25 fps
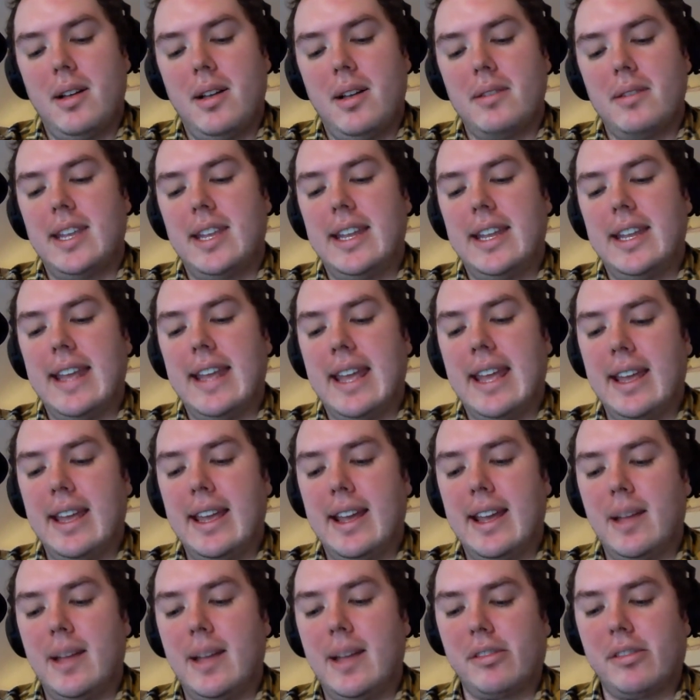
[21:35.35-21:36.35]
Today
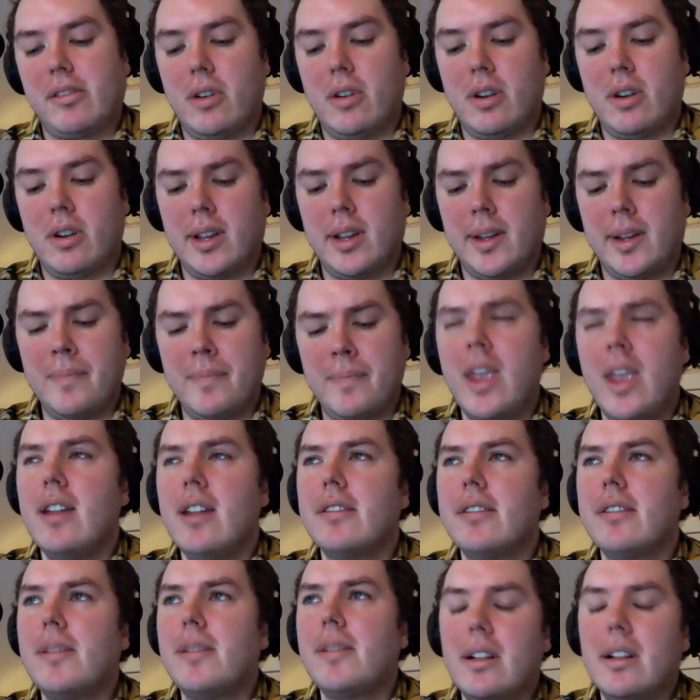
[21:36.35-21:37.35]
I'm starting
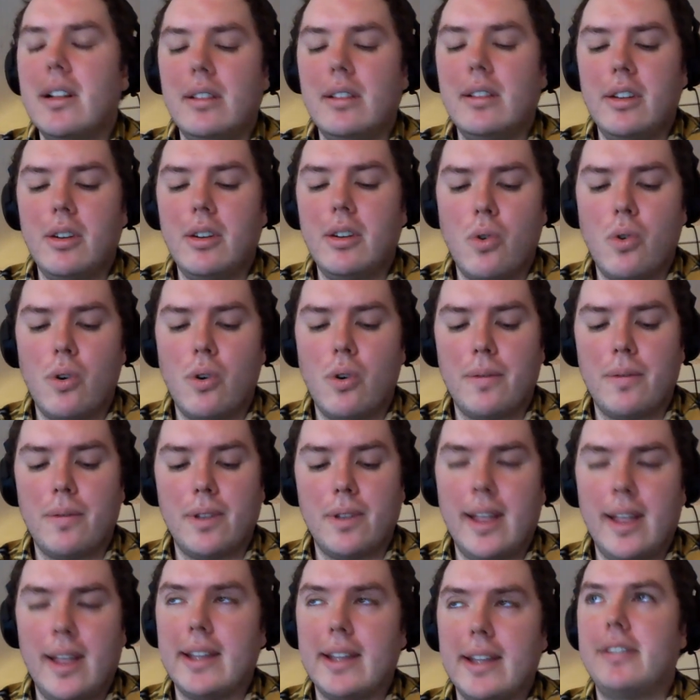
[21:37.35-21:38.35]
something a little more for
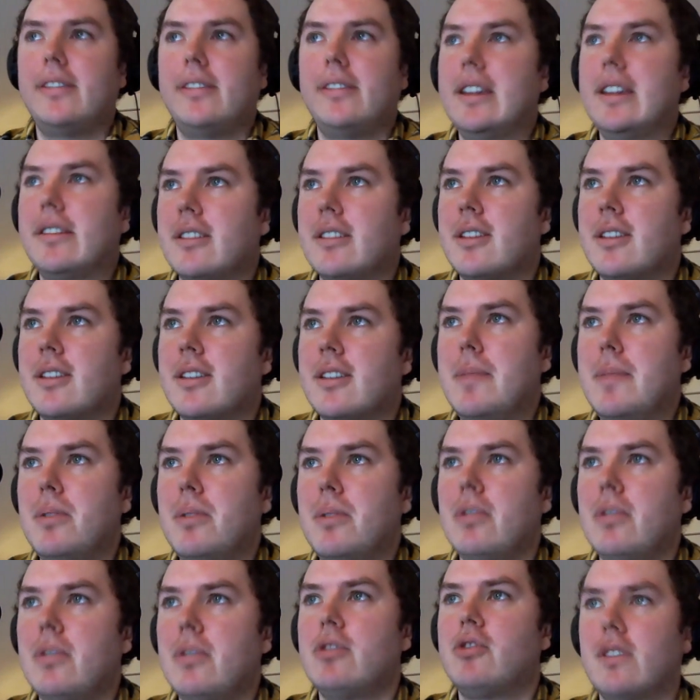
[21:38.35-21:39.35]
like seasoned
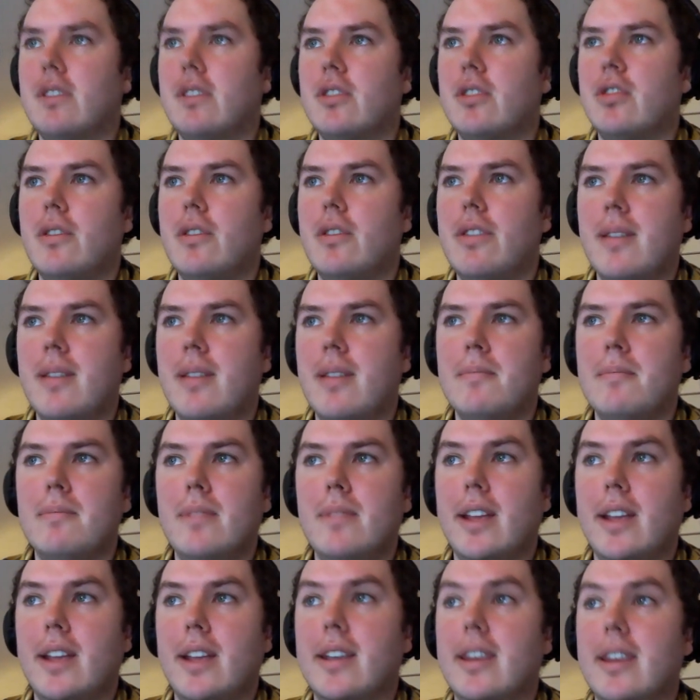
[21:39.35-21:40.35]
people, just to show them,
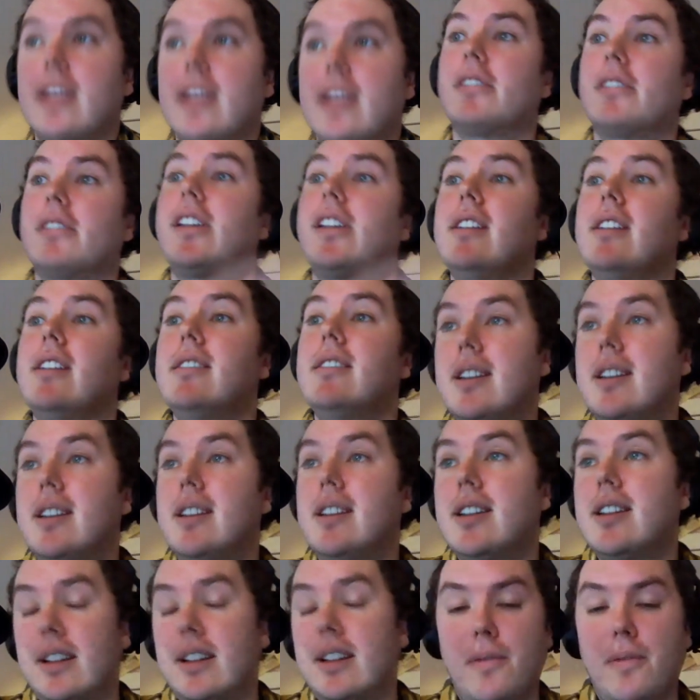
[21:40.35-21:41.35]
like, here's how you did it
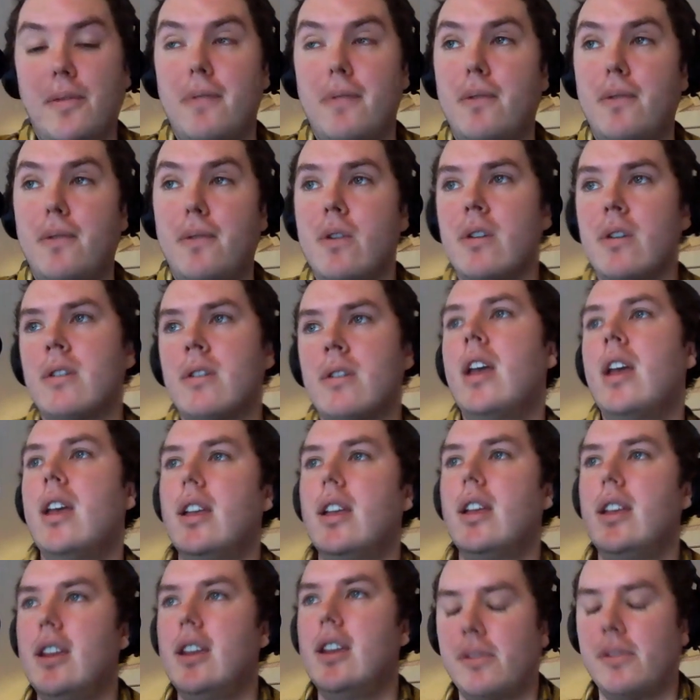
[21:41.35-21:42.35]
in Laravel 4,
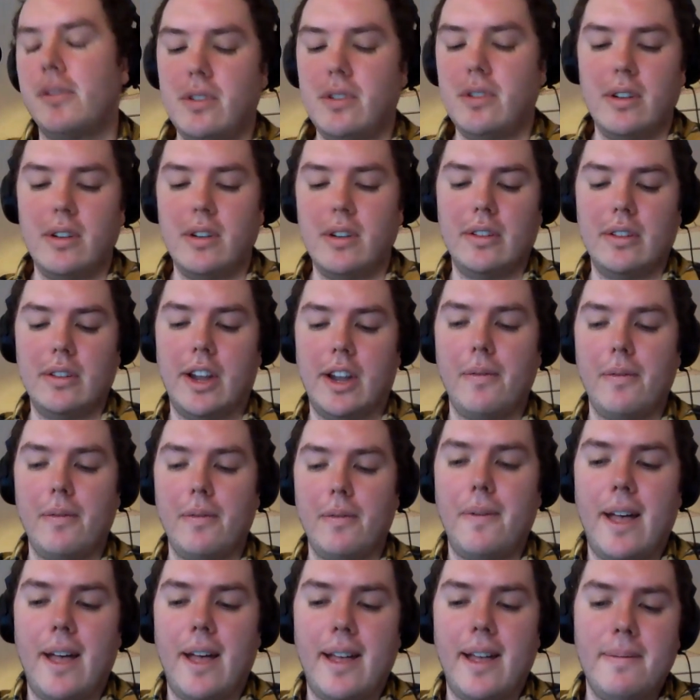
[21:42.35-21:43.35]
here's what you do in Laravel
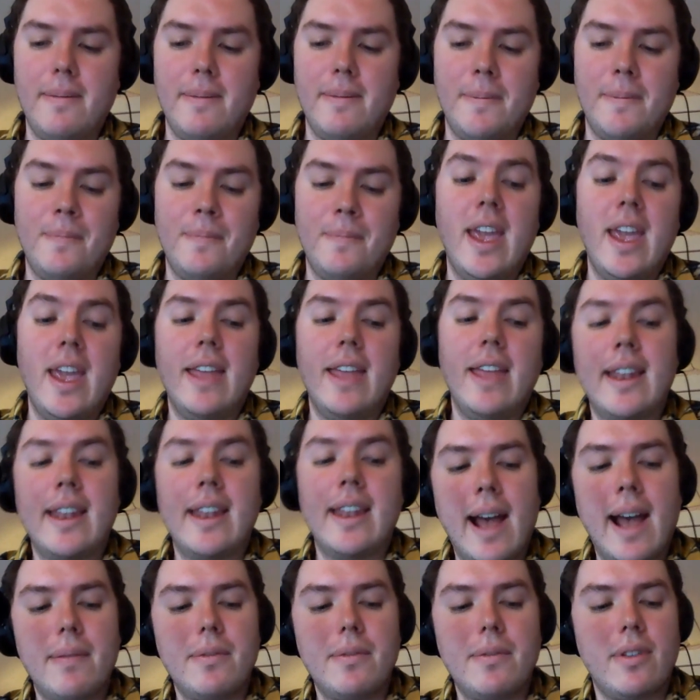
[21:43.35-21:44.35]
5. And then
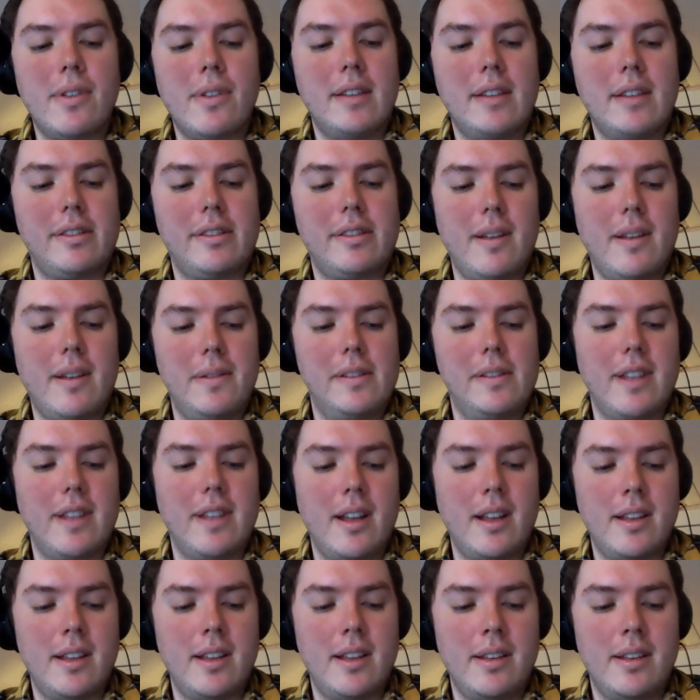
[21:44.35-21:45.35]
after that stuff is
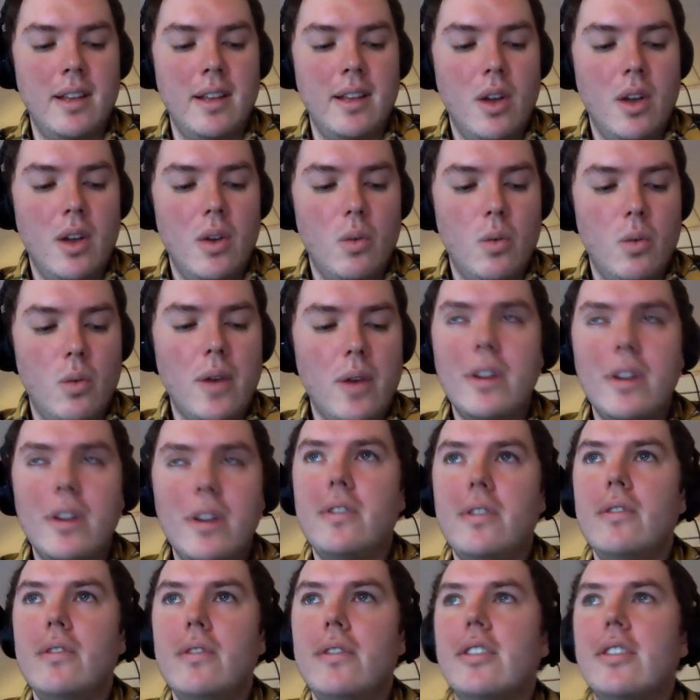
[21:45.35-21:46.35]
done, what I want to
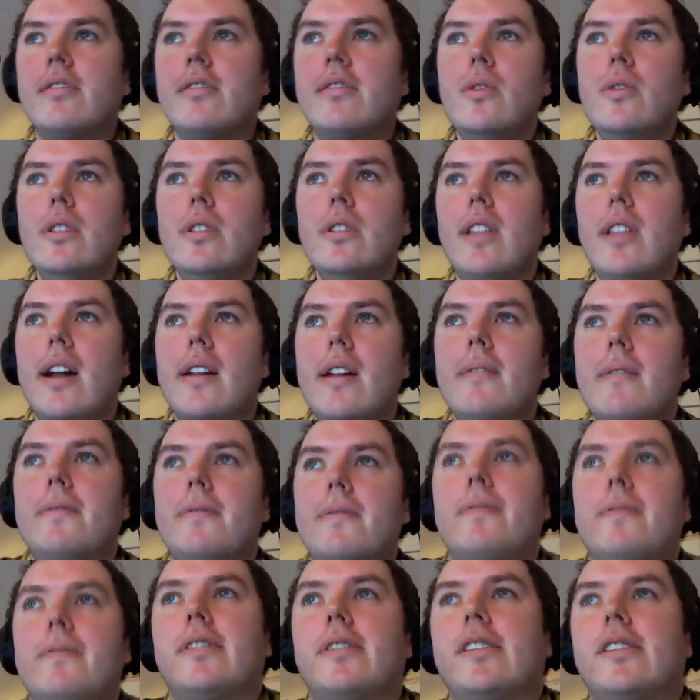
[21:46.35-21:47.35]
do is just do a lot of
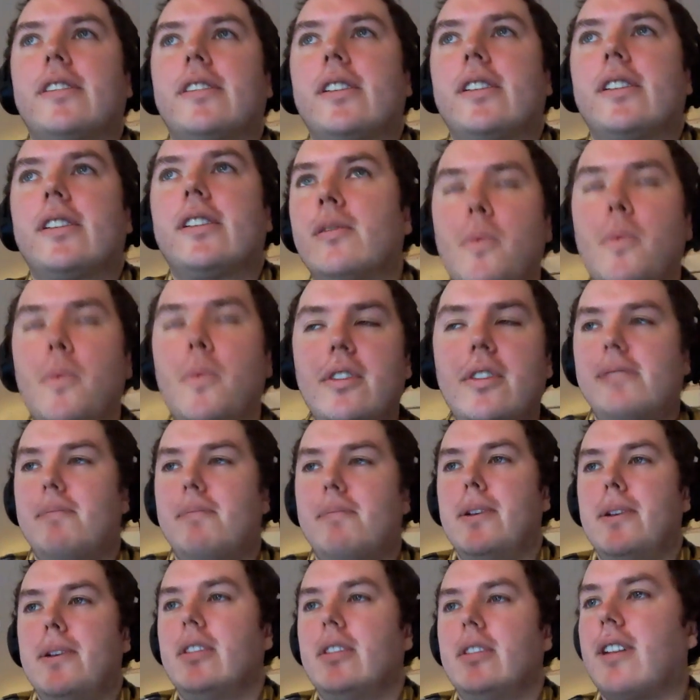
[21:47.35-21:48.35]
series where we just
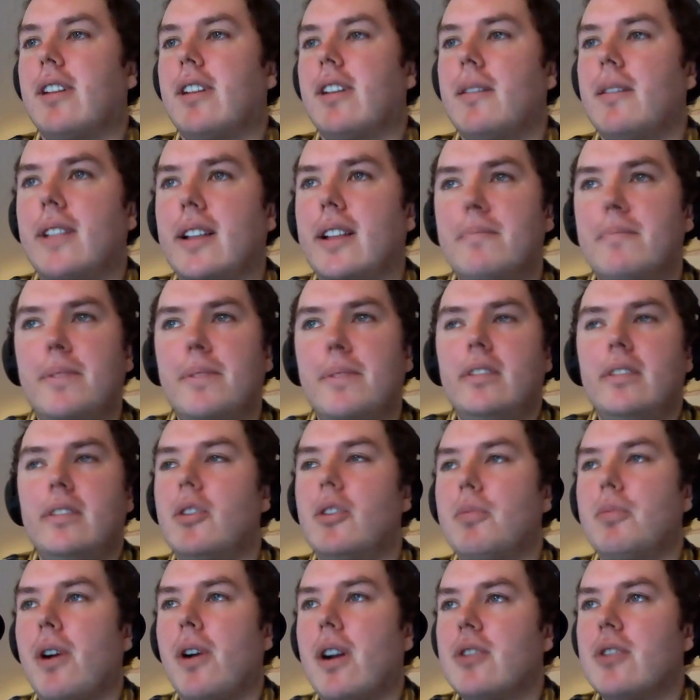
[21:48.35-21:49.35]
build stuff, like build
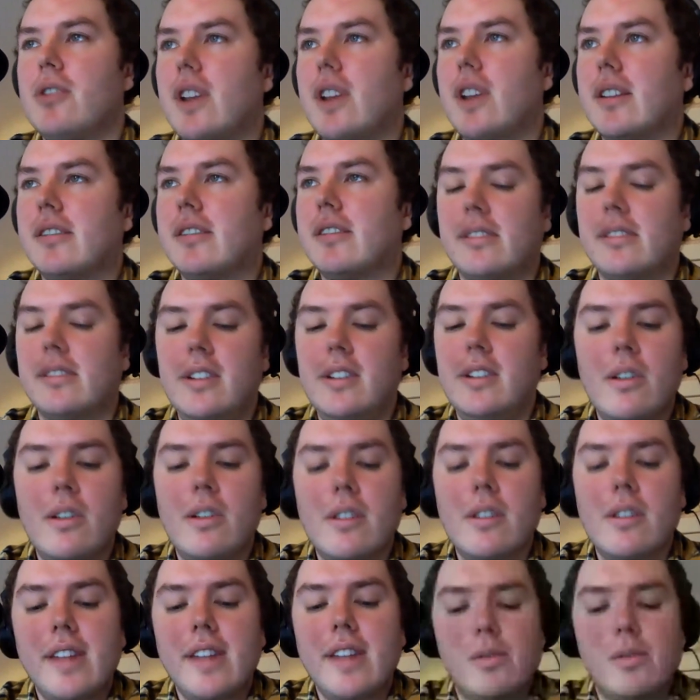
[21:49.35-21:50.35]
little projects,
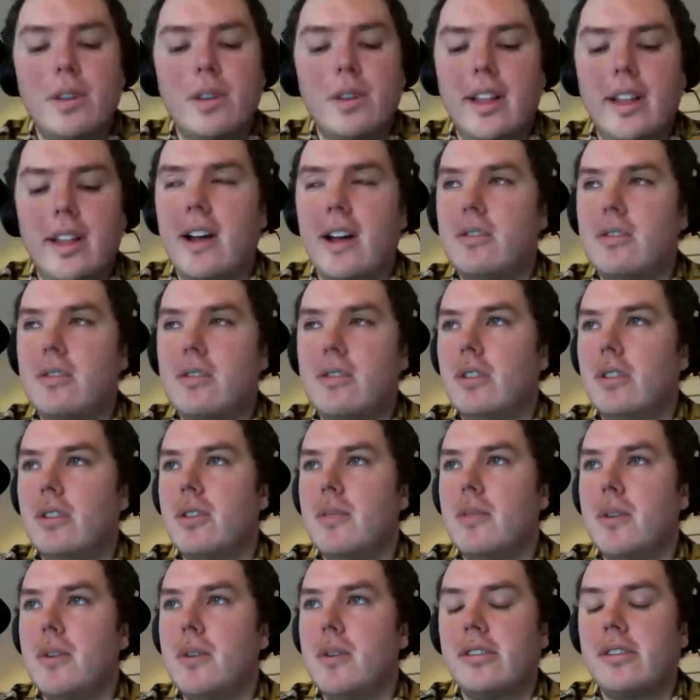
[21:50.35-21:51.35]
because that's really how you learn
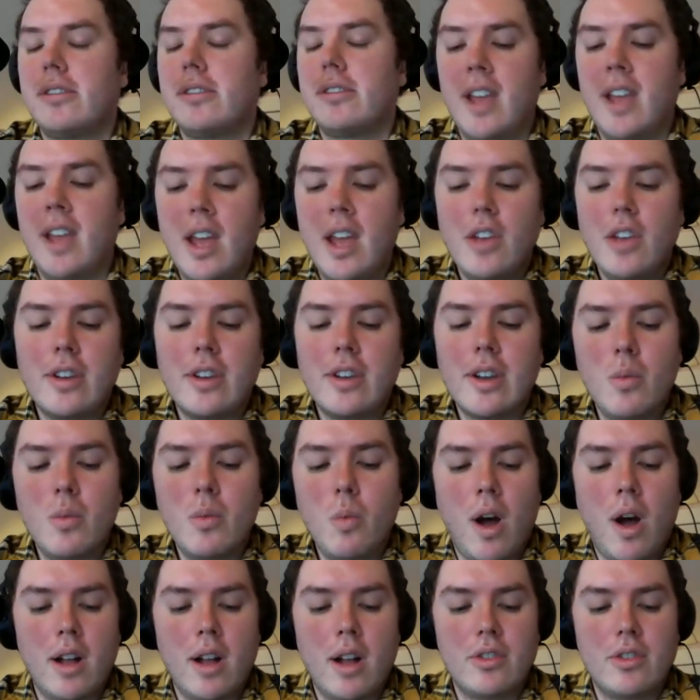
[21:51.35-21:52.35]
the most. You can
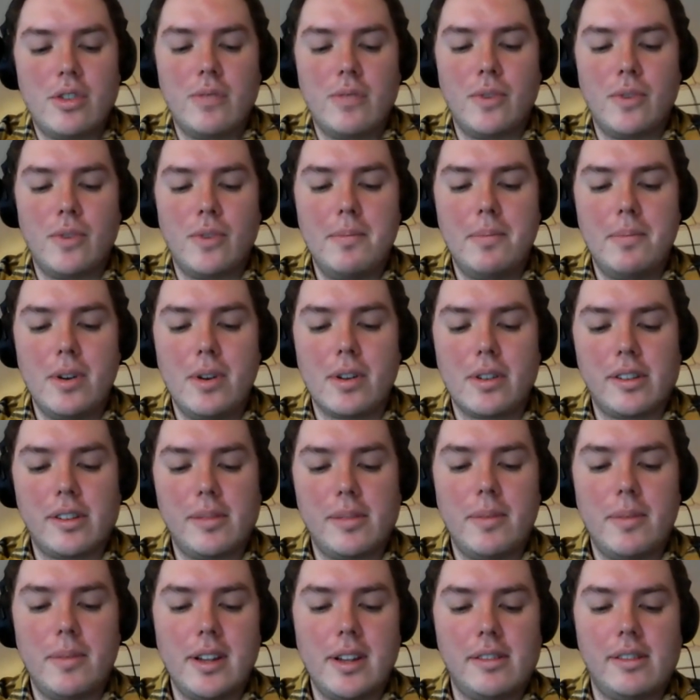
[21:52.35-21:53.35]
watch and read books,
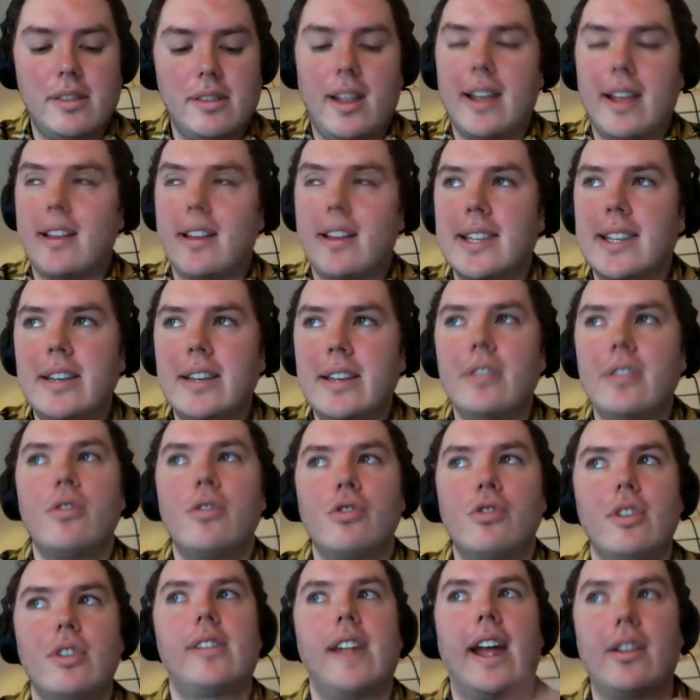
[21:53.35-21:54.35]
but it's like, until you're
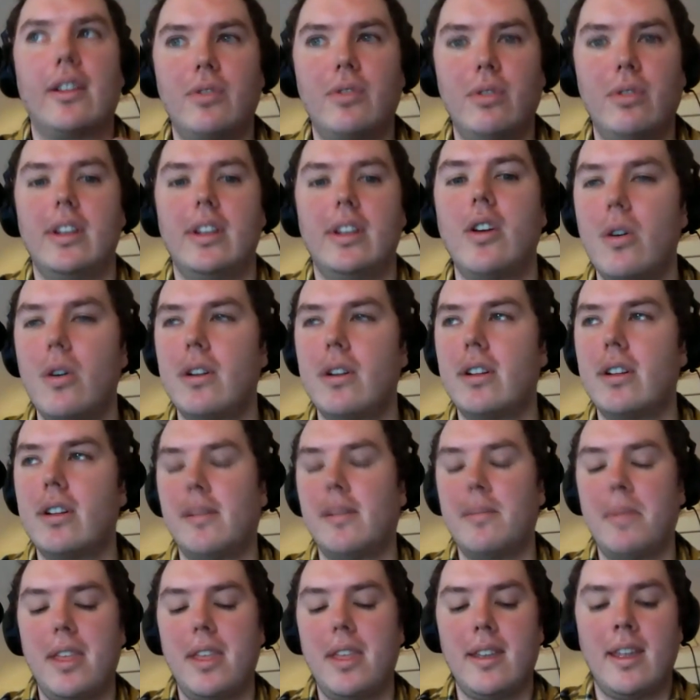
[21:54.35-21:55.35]
just actually coding
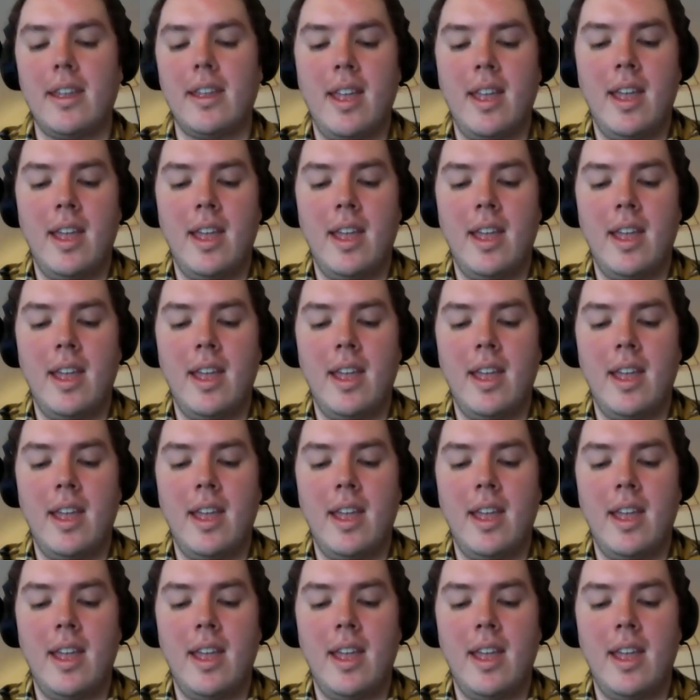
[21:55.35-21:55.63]
something,